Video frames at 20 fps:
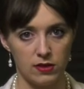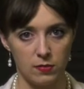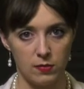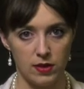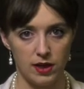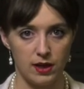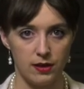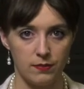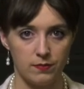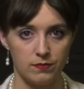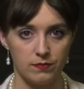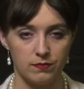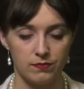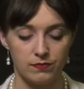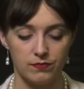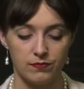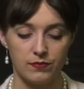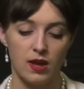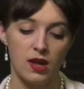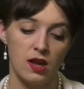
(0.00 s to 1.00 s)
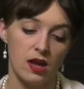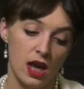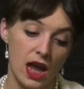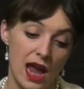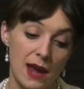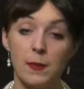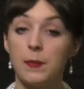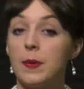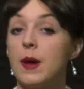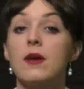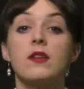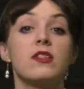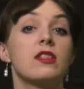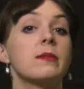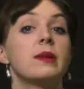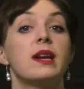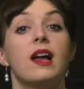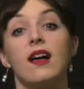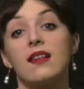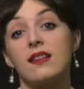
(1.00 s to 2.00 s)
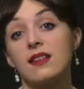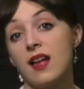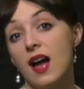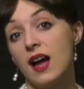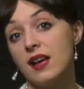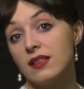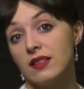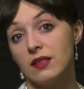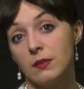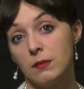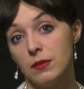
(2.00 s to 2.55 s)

to me. He proposed to me last night in